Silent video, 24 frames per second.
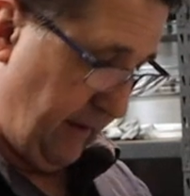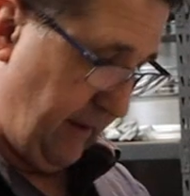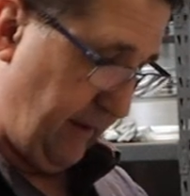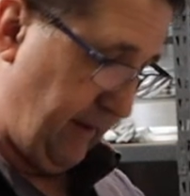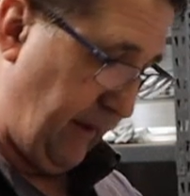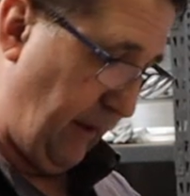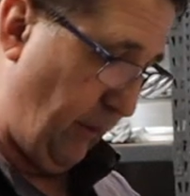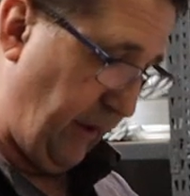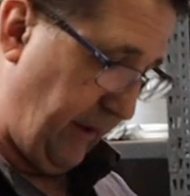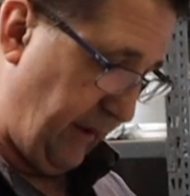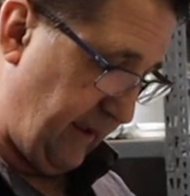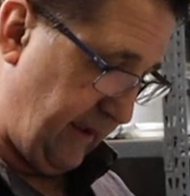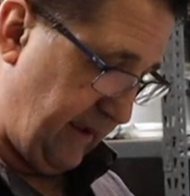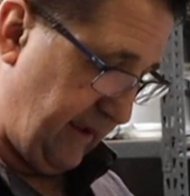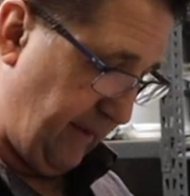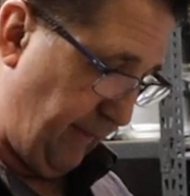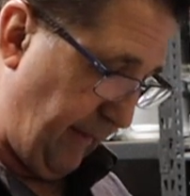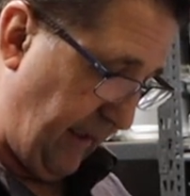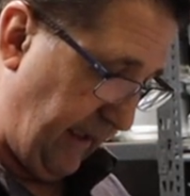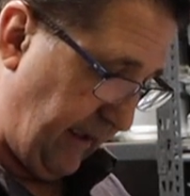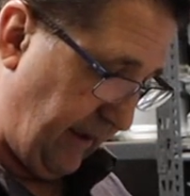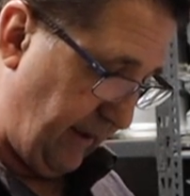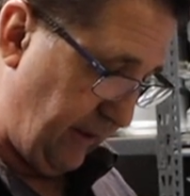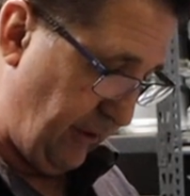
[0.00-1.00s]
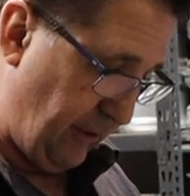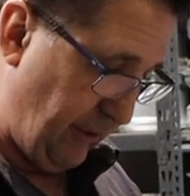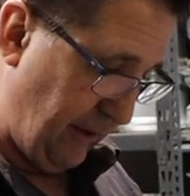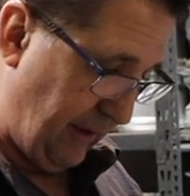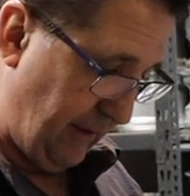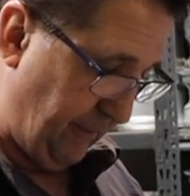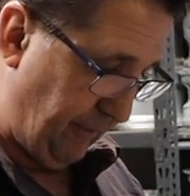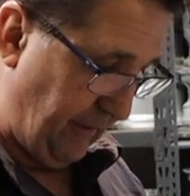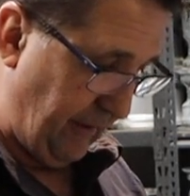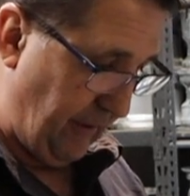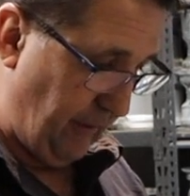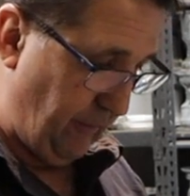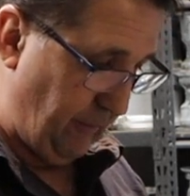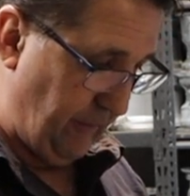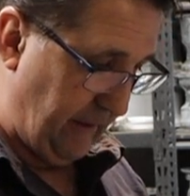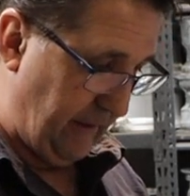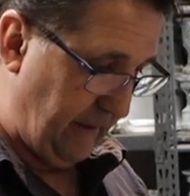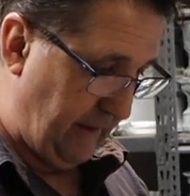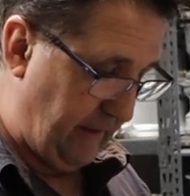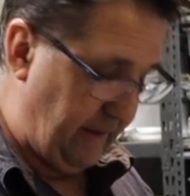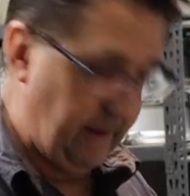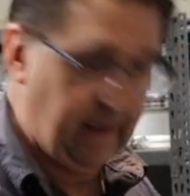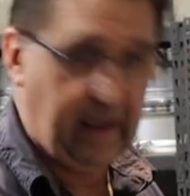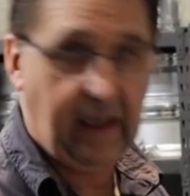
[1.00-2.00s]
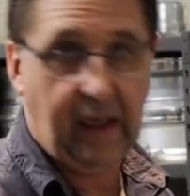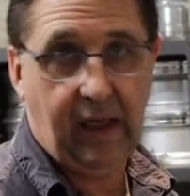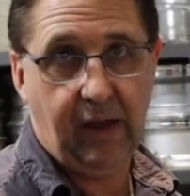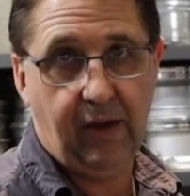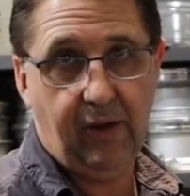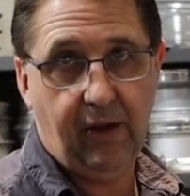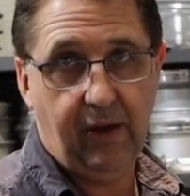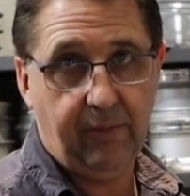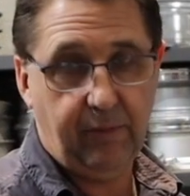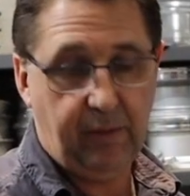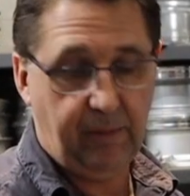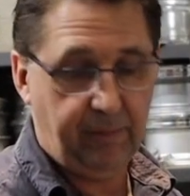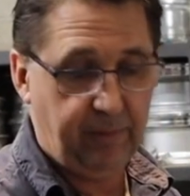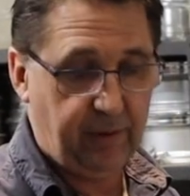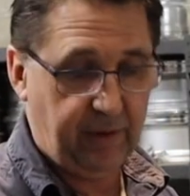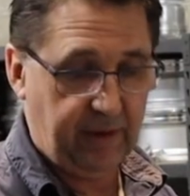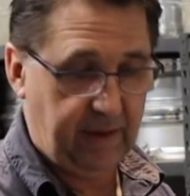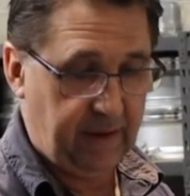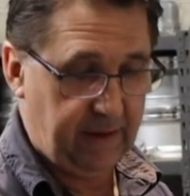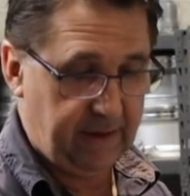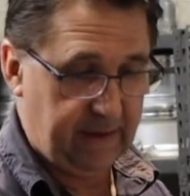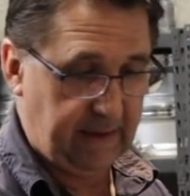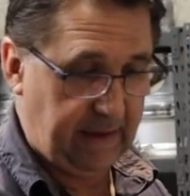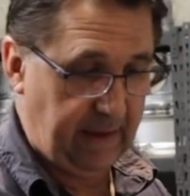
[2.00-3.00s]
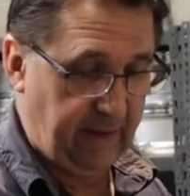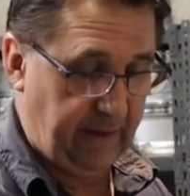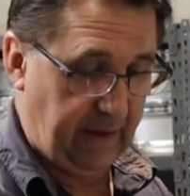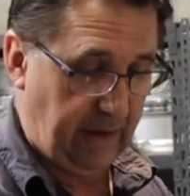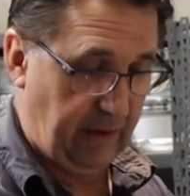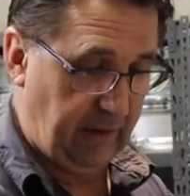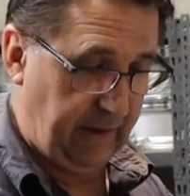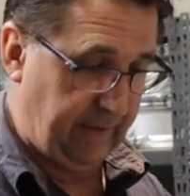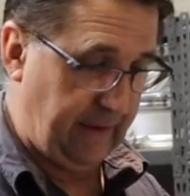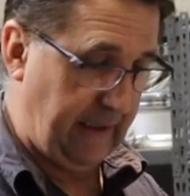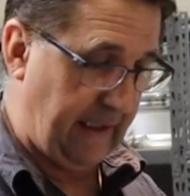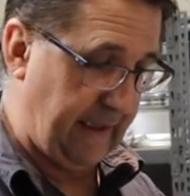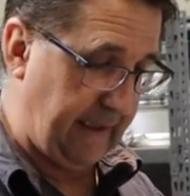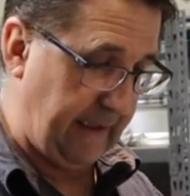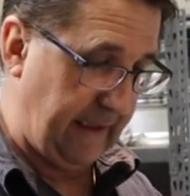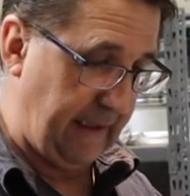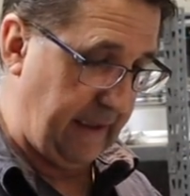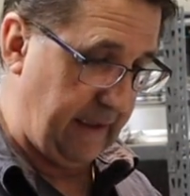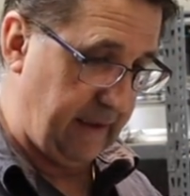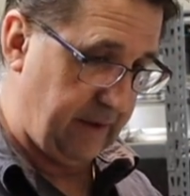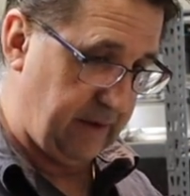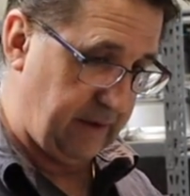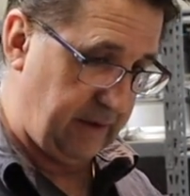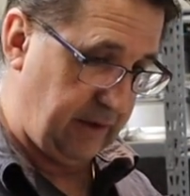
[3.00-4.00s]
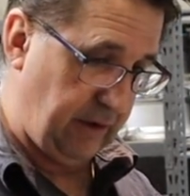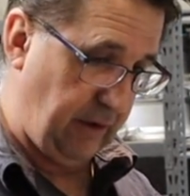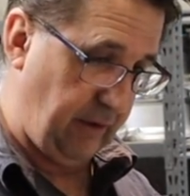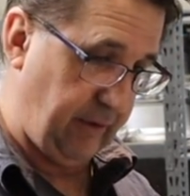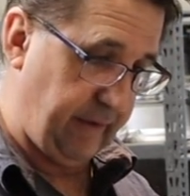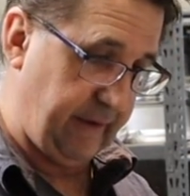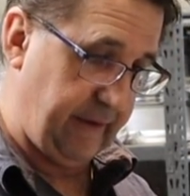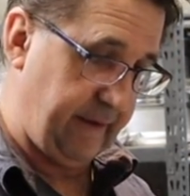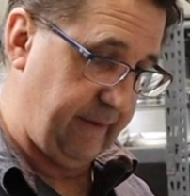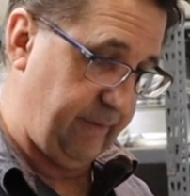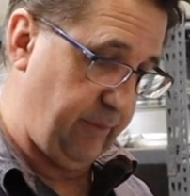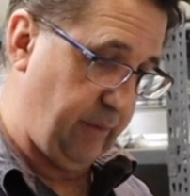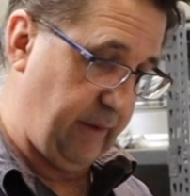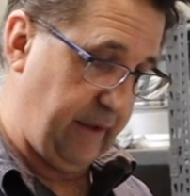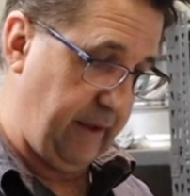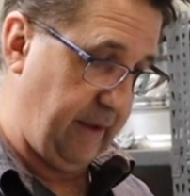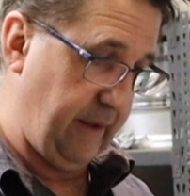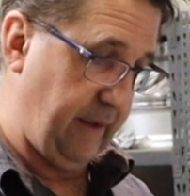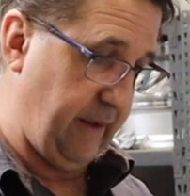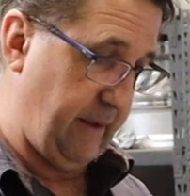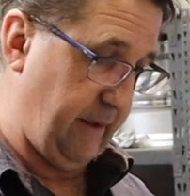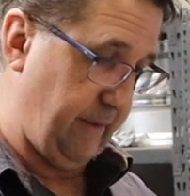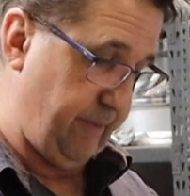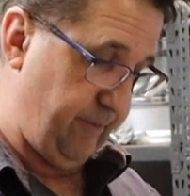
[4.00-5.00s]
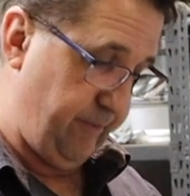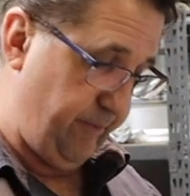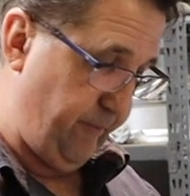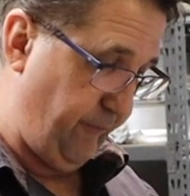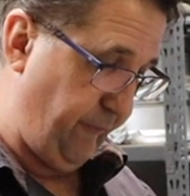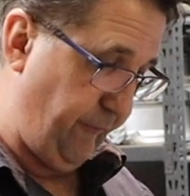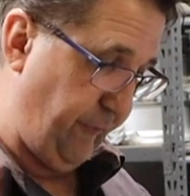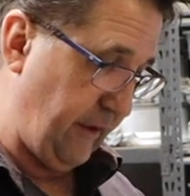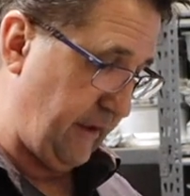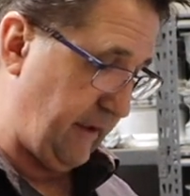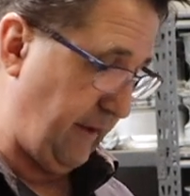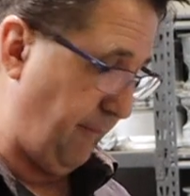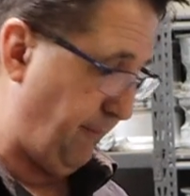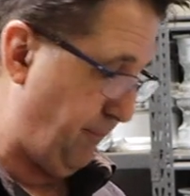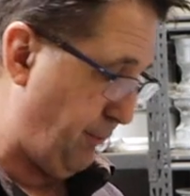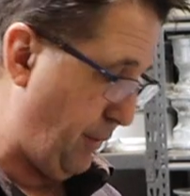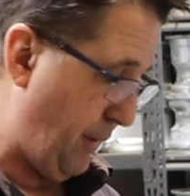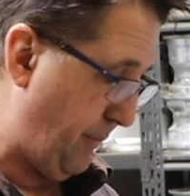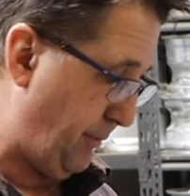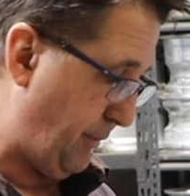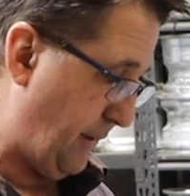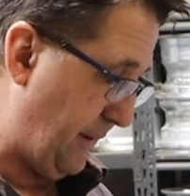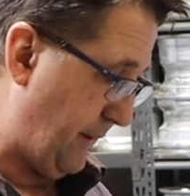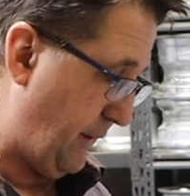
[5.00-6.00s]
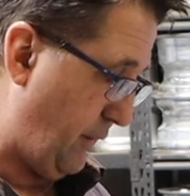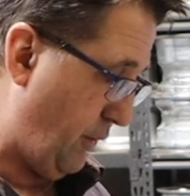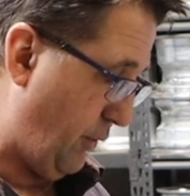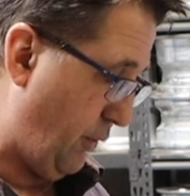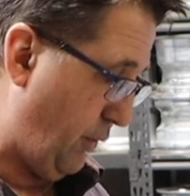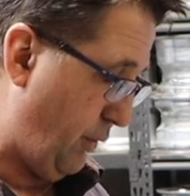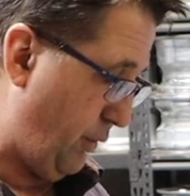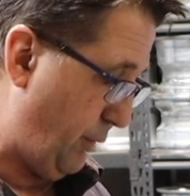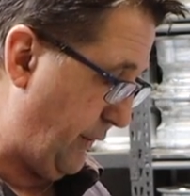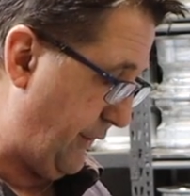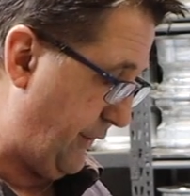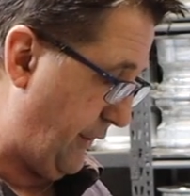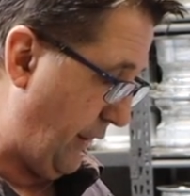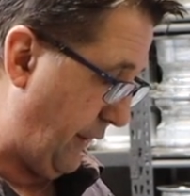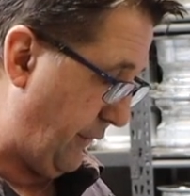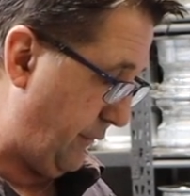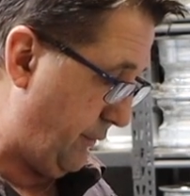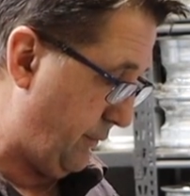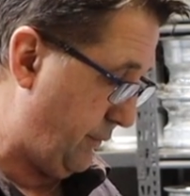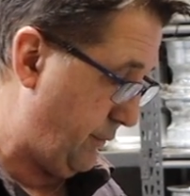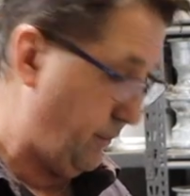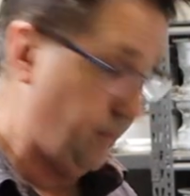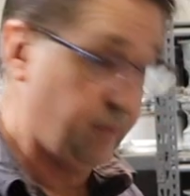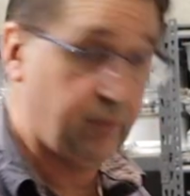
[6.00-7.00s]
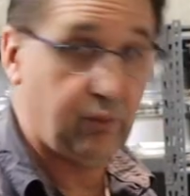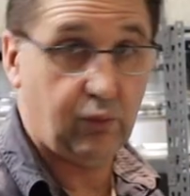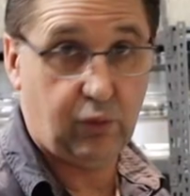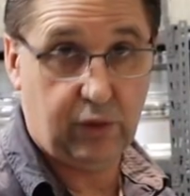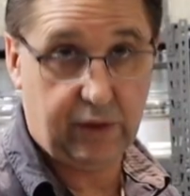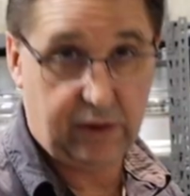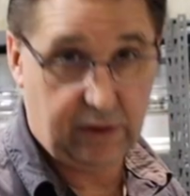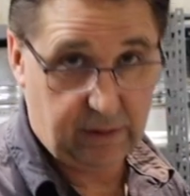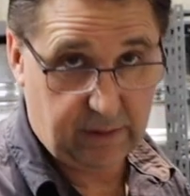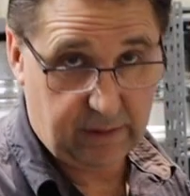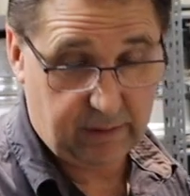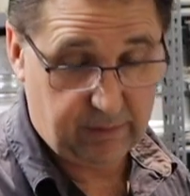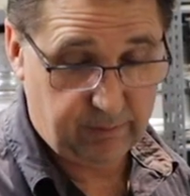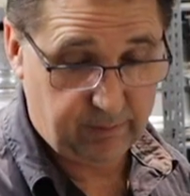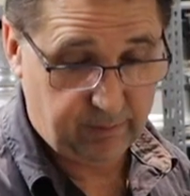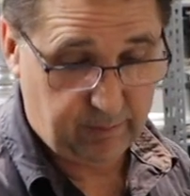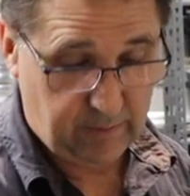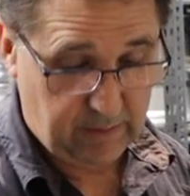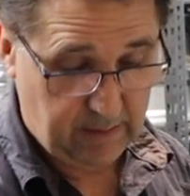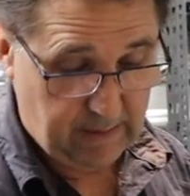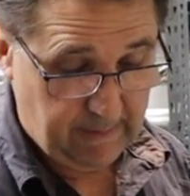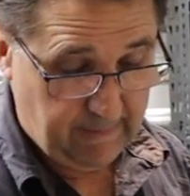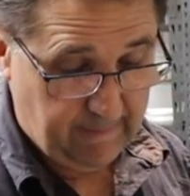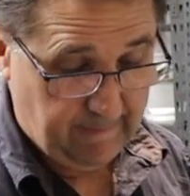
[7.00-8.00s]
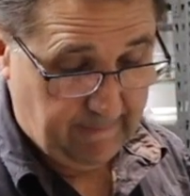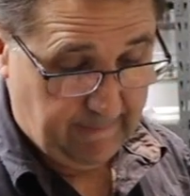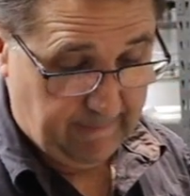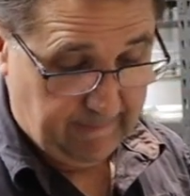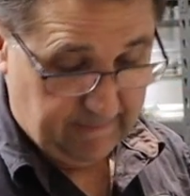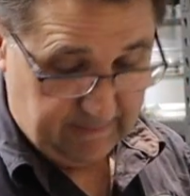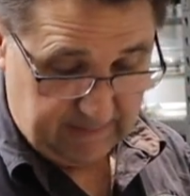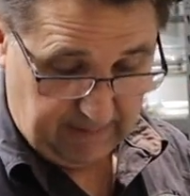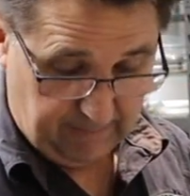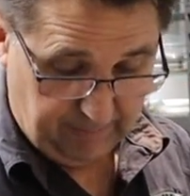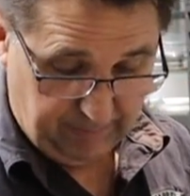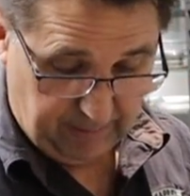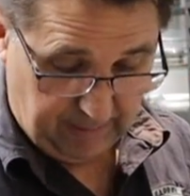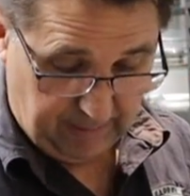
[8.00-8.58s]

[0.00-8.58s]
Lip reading: And they wanted us to make a new lip and I went, no, I'm not putting it together like that again. Sorry, we either fix it properly or we don't. Which is, some